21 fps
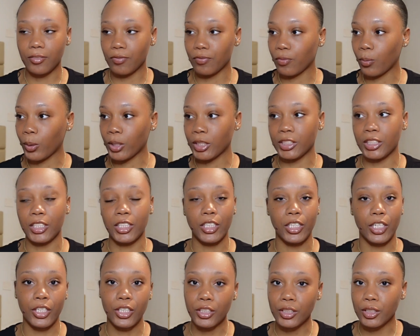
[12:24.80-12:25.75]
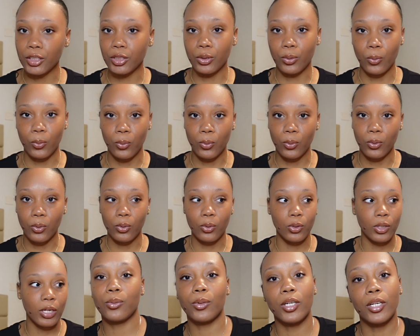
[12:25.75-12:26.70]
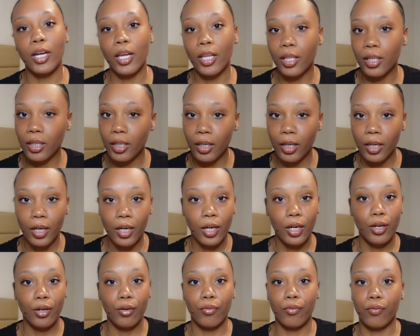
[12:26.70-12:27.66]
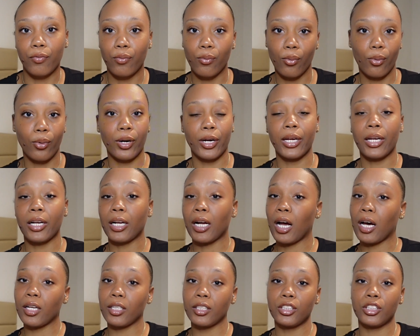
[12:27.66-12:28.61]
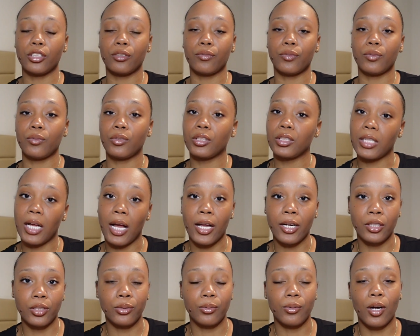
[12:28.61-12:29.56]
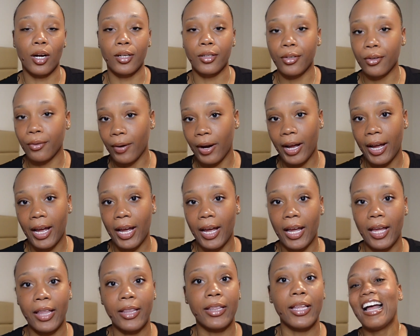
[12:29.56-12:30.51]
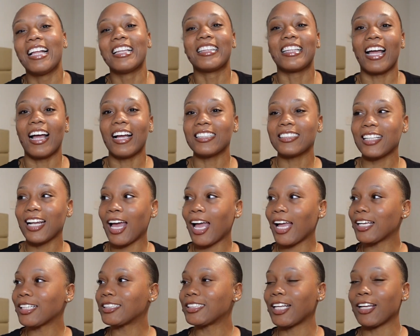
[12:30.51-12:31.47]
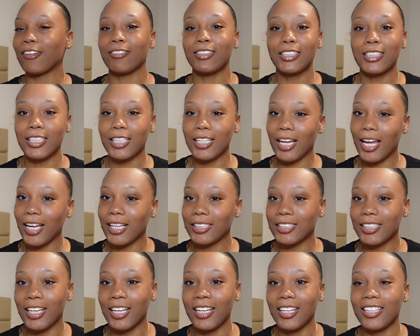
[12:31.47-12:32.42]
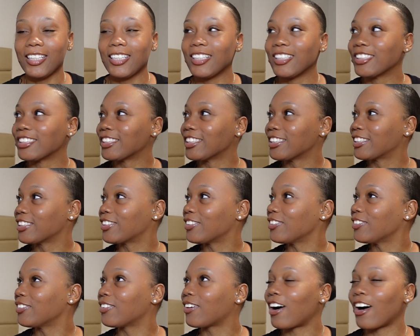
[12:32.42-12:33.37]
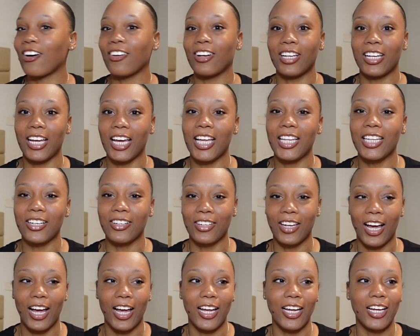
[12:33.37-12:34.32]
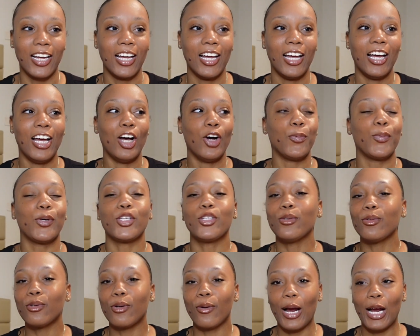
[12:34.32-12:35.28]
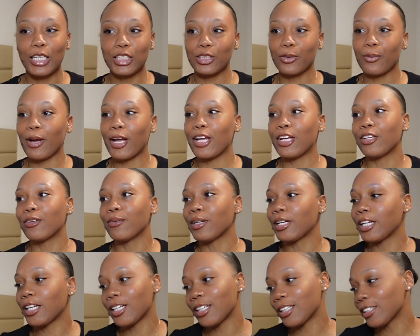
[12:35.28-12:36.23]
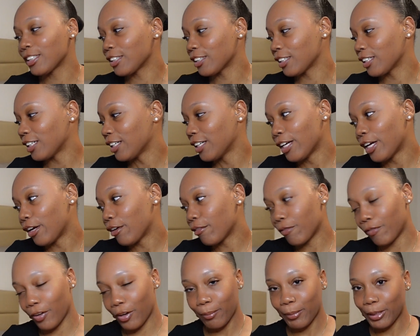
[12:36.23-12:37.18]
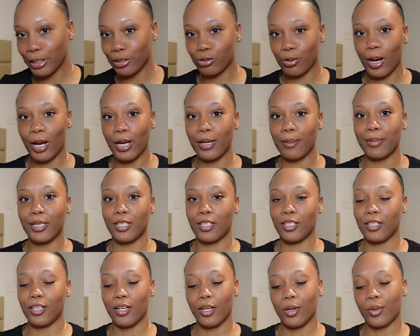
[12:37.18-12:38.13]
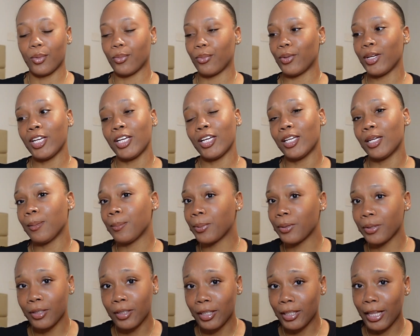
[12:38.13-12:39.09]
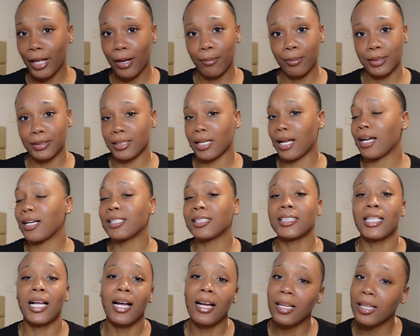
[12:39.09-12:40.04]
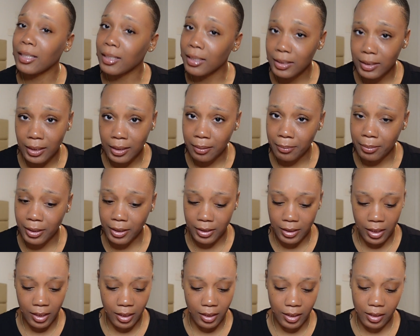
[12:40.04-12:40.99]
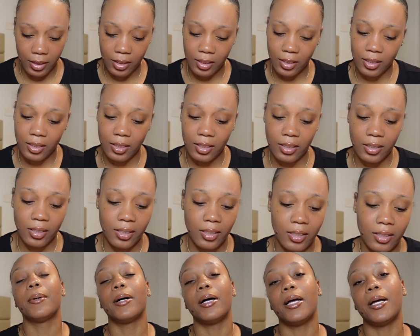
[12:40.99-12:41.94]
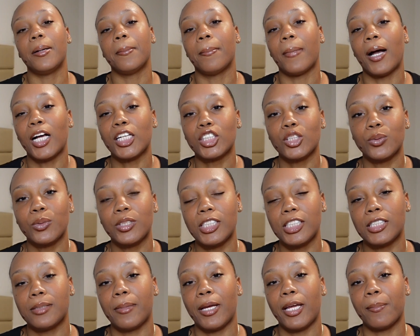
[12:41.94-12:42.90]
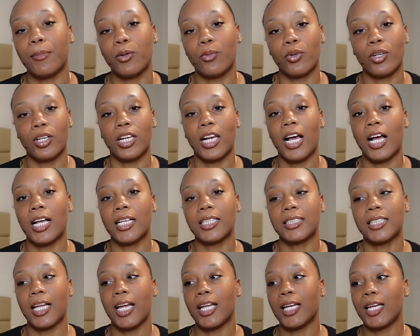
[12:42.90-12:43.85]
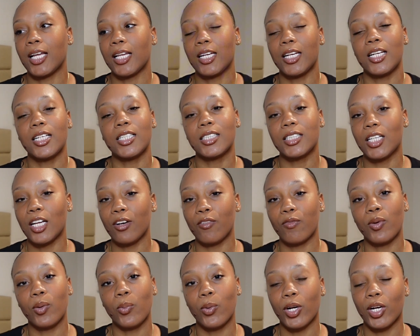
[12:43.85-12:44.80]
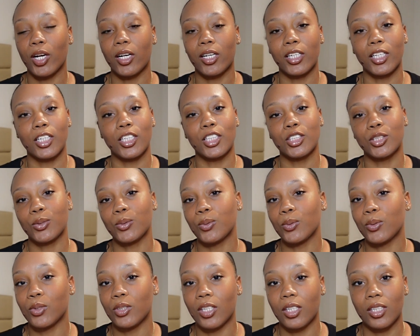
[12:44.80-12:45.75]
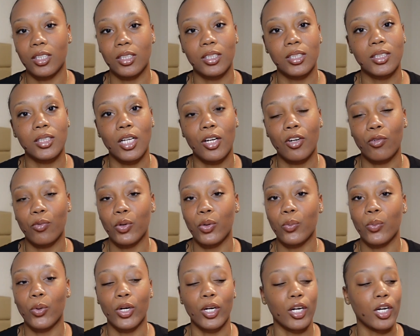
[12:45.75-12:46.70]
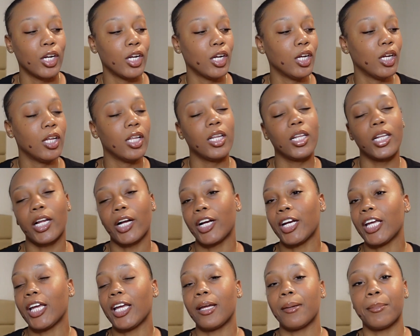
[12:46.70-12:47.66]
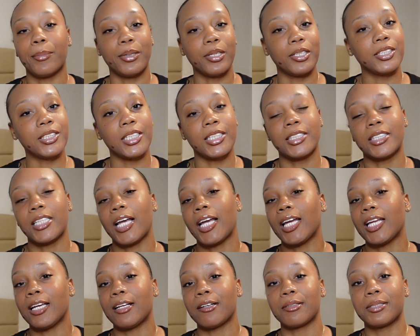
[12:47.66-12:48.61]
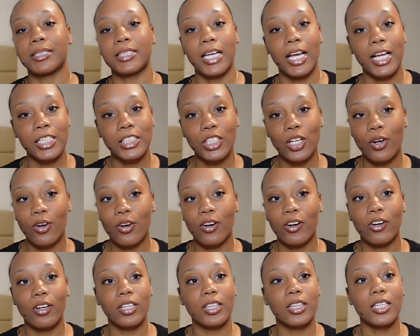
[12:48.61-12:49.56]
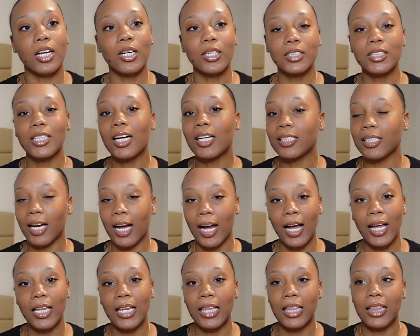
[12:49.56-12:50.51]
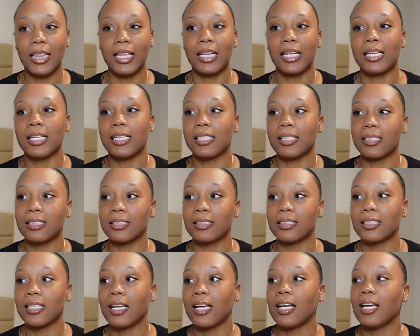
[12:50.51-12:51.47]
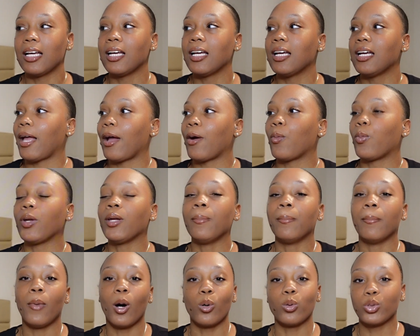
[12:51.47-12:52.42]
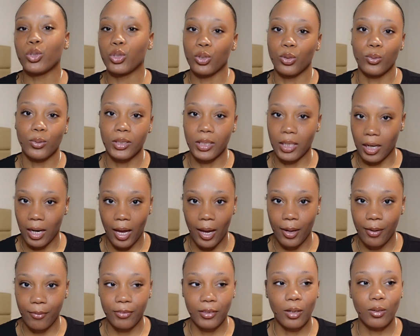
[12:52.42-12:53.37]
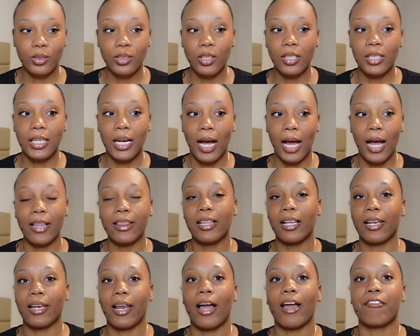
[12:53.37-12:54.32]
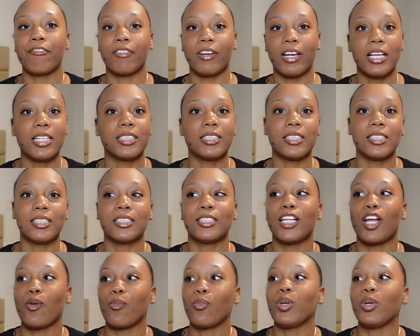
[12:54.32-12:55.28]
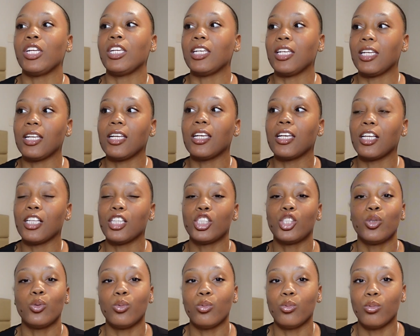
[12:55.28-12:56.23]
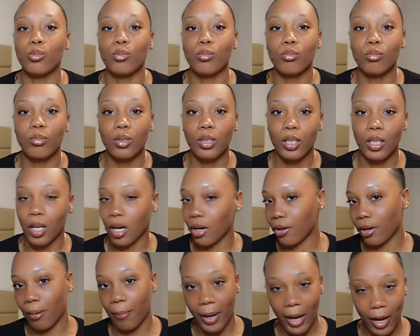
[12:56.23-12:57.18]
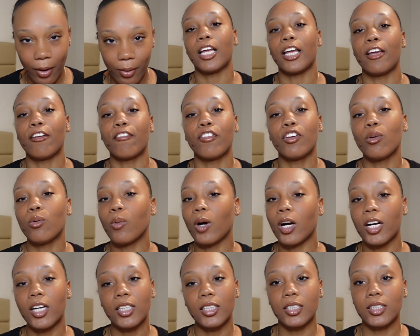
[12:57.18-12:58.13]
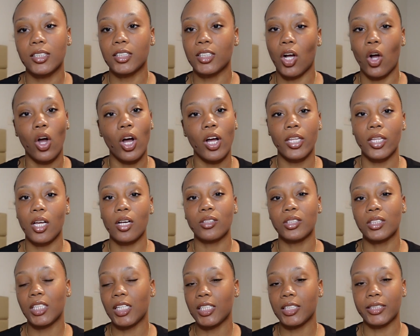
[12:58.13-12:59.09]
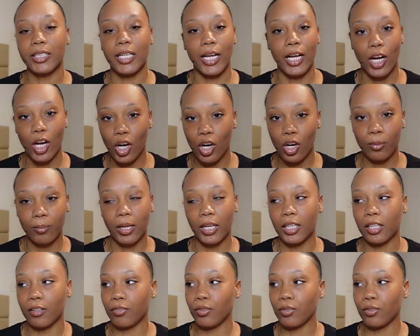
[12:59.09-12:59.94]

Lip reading: 14 years of school, another 4 in college if you decide to do undergrad. That's like 17, 18 years of school altogether. Like when you graduate, you ain't, feel me, trying to be reading a book that was not assigned in the syllabus, honey. But my 20s made me realize that none of the stuff we were learning in school, none of the stuff we were learning in books and taking those tests on, those are not the things that we most use in life. Those are not the life lessons that we needed to learn about. If you weren't taught those things at home, like if